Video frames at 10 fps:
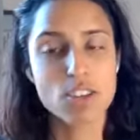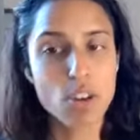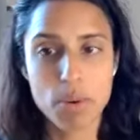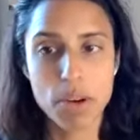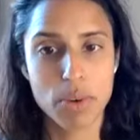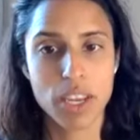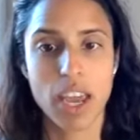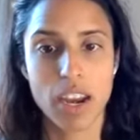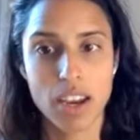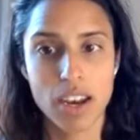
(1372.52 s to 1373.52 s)
because nobody would
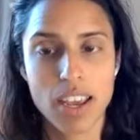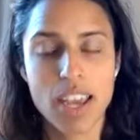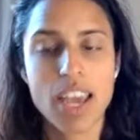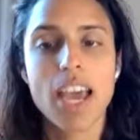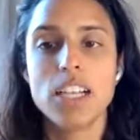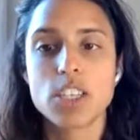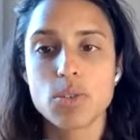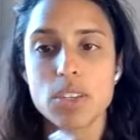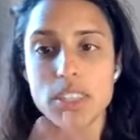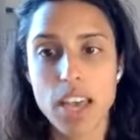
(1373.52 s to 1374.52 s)
get it. And
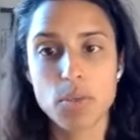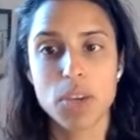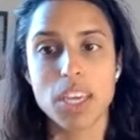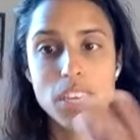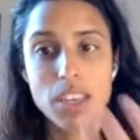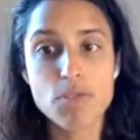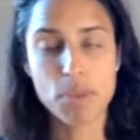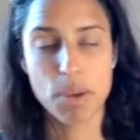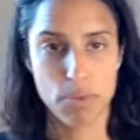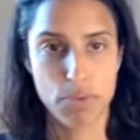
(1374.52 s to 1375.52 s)
so instead, we give
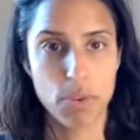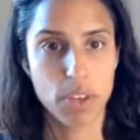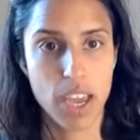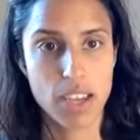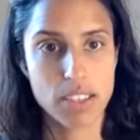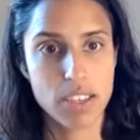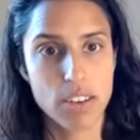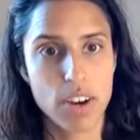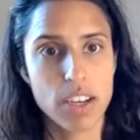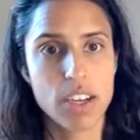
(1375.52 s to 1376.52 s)
people folic acid,
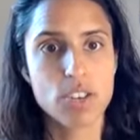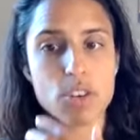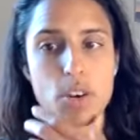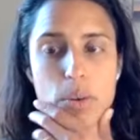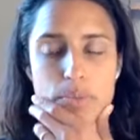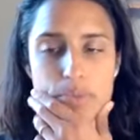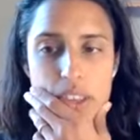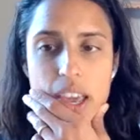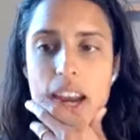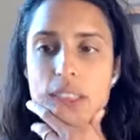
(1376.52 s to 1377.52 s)
right? And so,
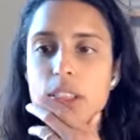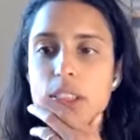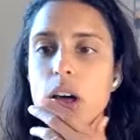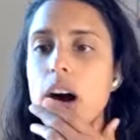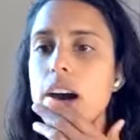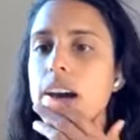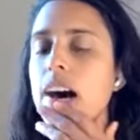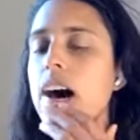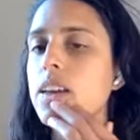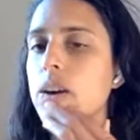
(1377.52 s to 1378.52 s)
kind of the long,
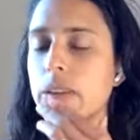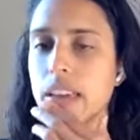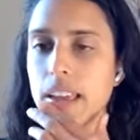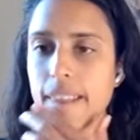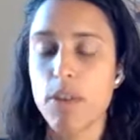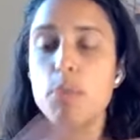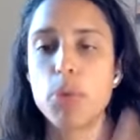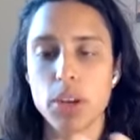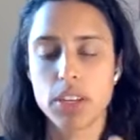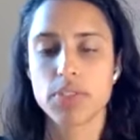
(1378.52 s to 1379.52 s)
ongoing, the whole
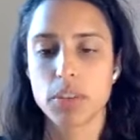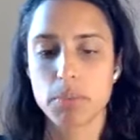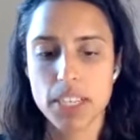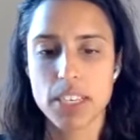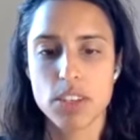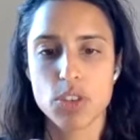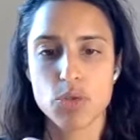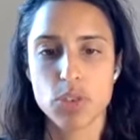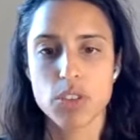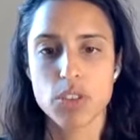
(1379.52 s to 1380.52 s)
point of Little Mixins is
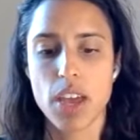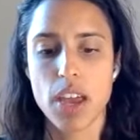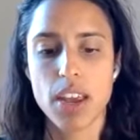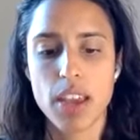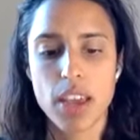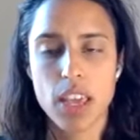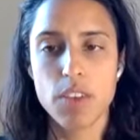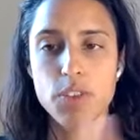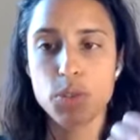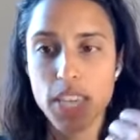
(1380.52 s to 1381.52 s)
really so that
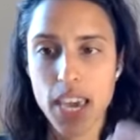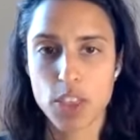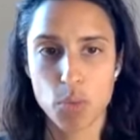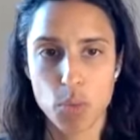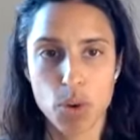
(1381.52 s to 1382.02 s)
if you take the